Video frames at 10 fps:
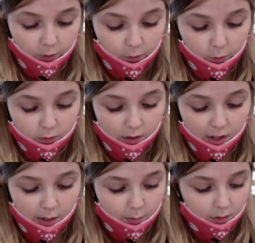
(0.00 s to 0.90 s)
too
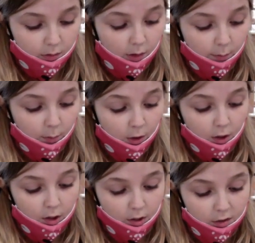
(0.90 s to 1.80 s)
tame, some um,
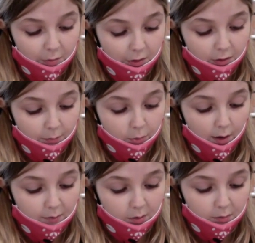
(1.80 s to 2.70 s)
unexpected
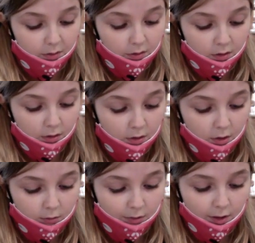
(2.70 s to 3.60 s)
problems
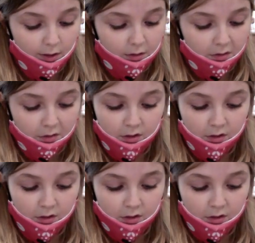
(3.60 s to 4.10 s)
arise.